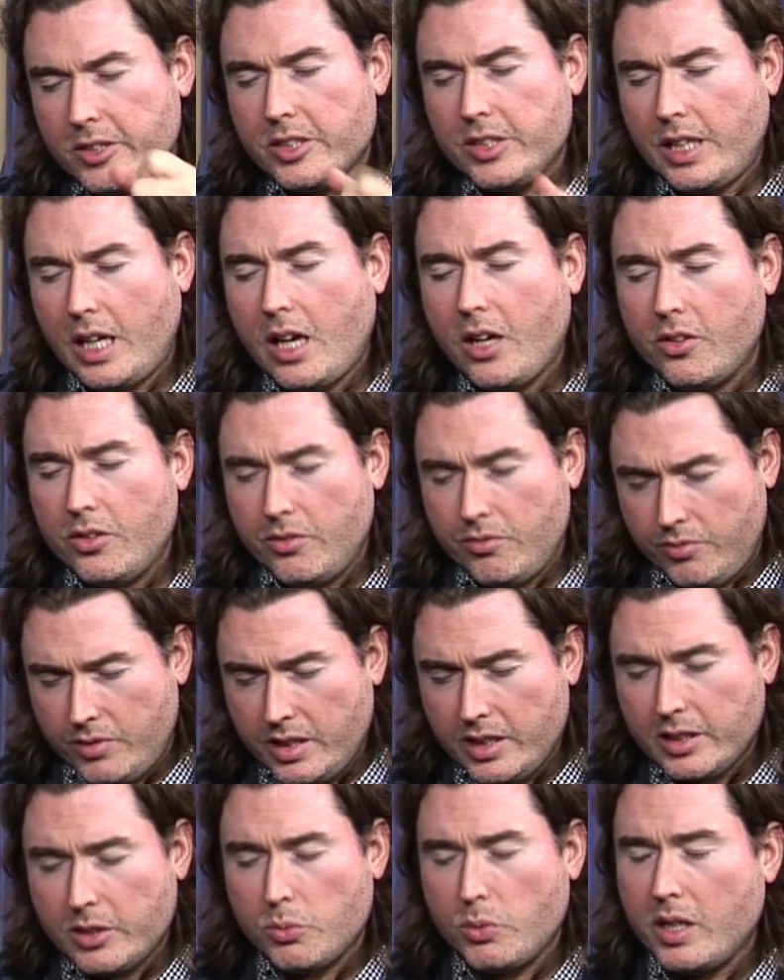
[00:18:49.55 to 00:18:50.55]
how
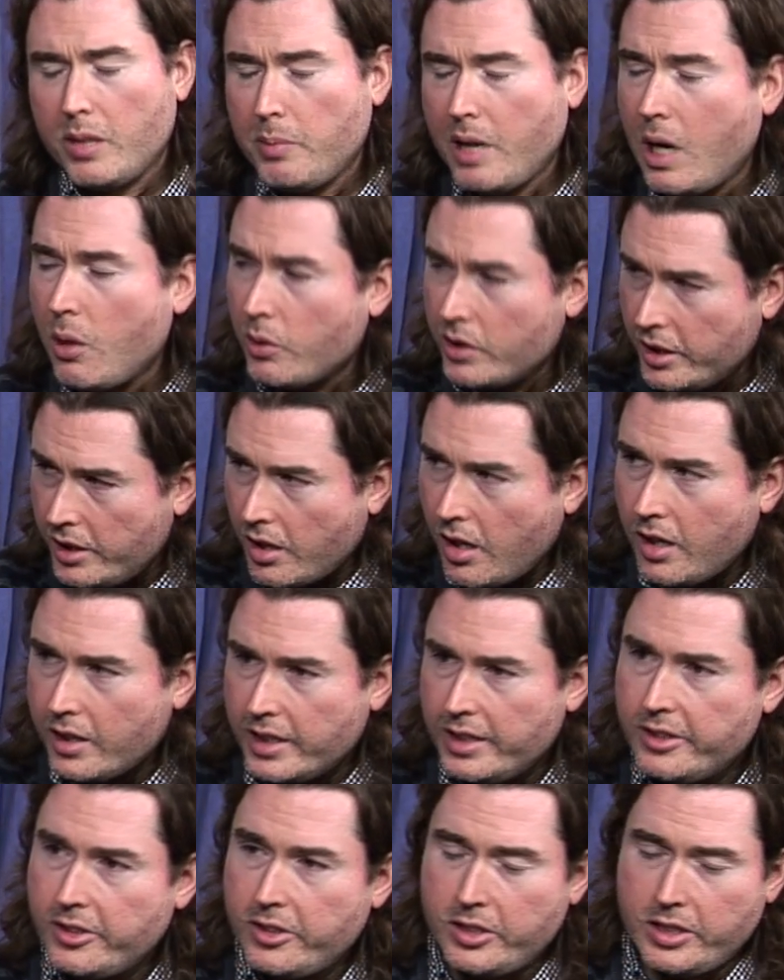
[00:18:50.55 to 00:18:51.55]
things went about with the
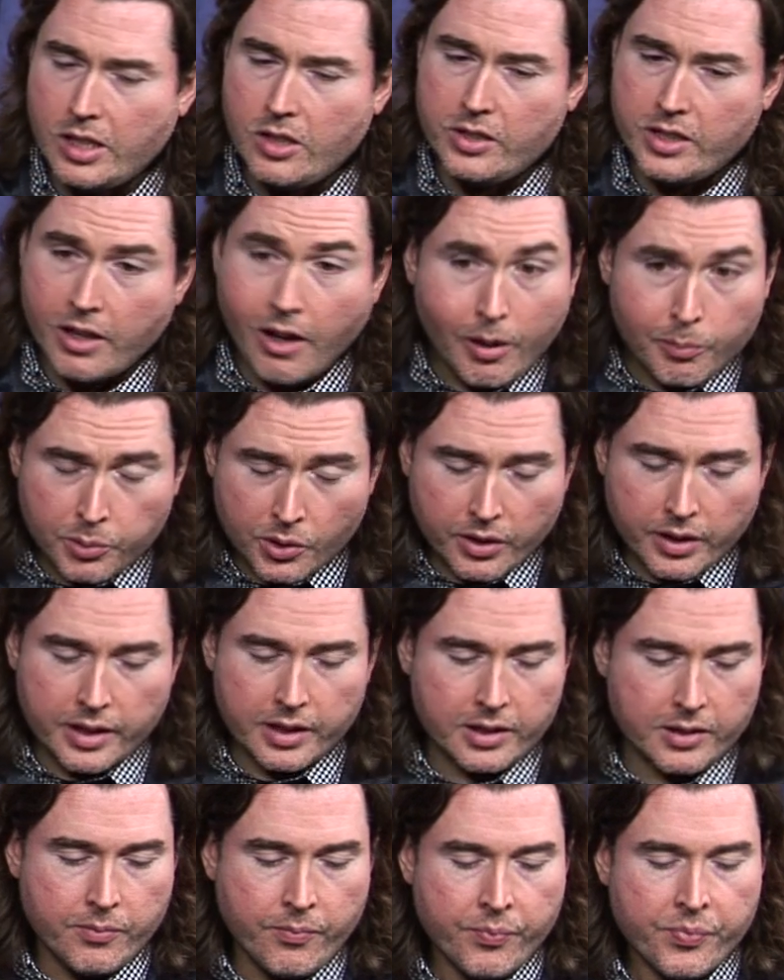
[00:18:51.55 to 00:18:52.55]
Yawkeys. This is how they
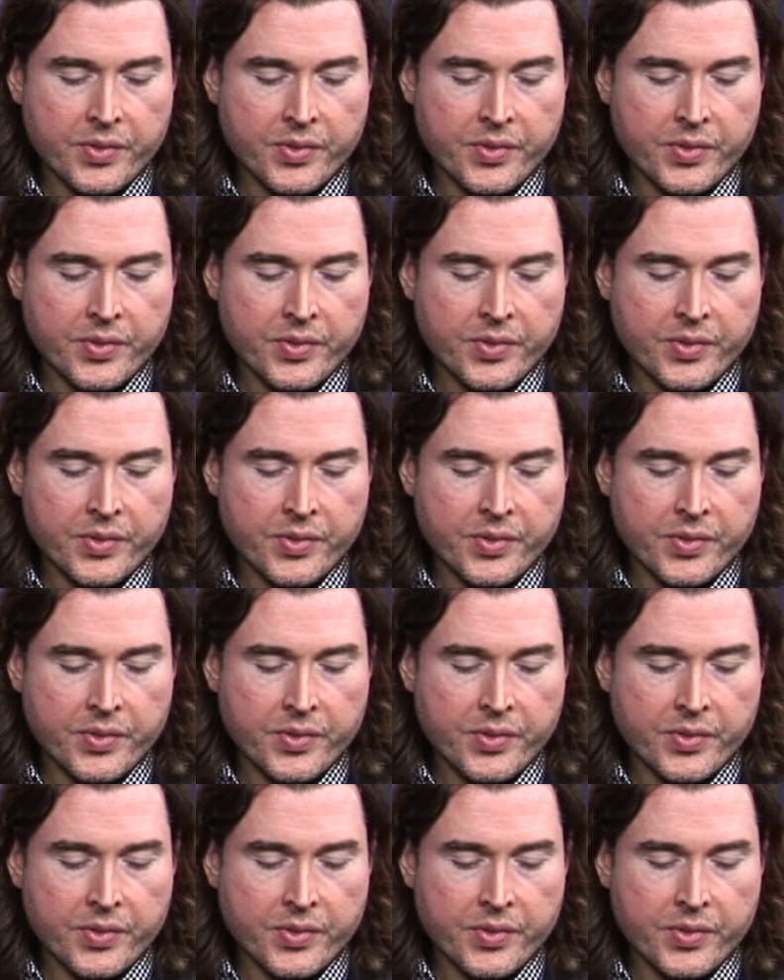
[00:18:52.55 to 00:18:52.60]
operated.